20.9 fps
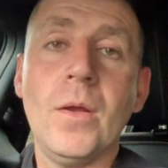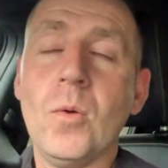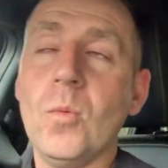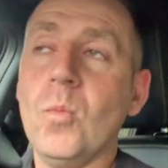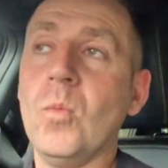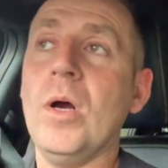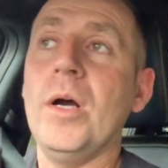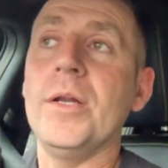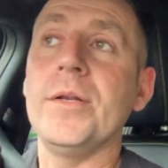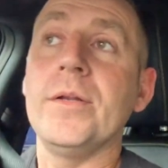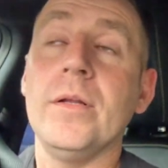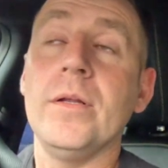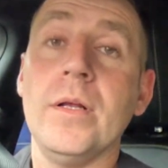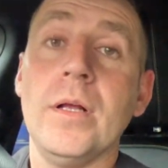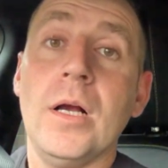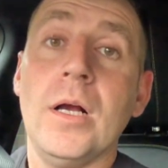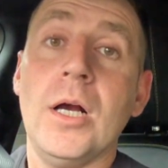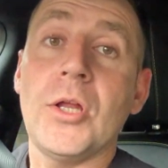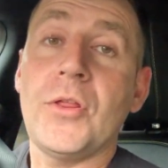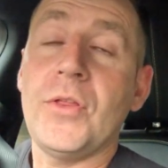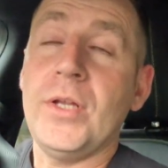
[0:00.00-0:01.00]
One,
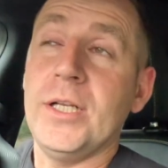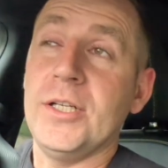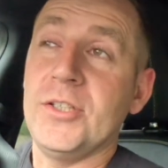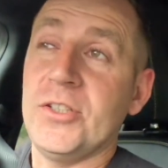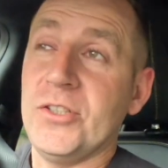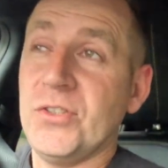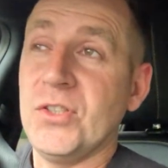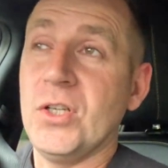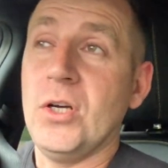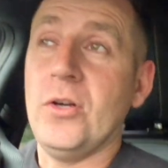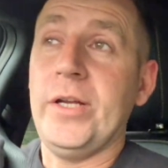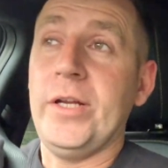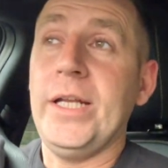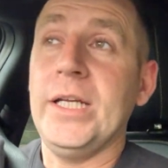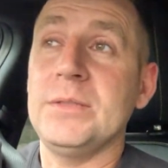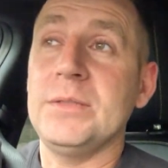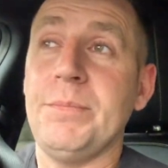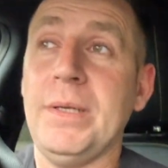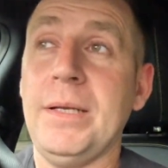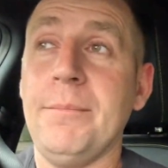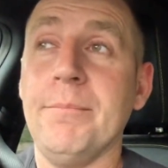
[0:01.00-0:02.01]
I think the design has
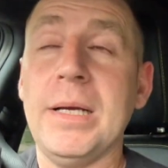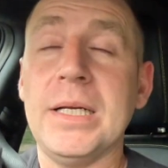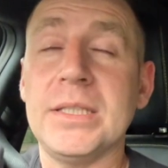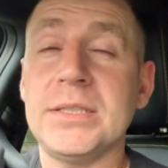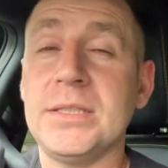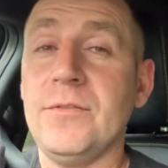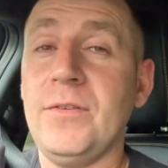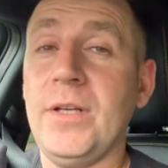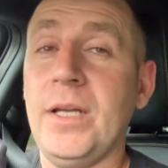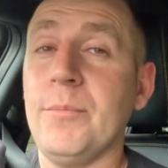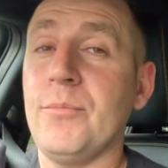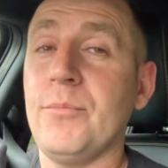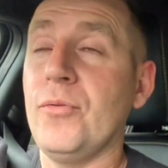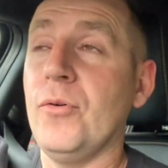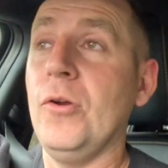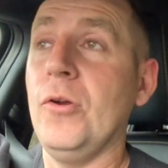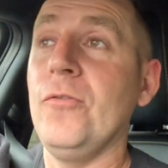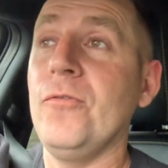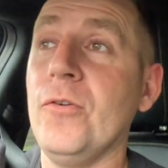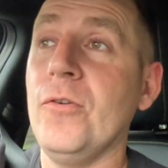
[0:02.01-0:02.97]
been massively improved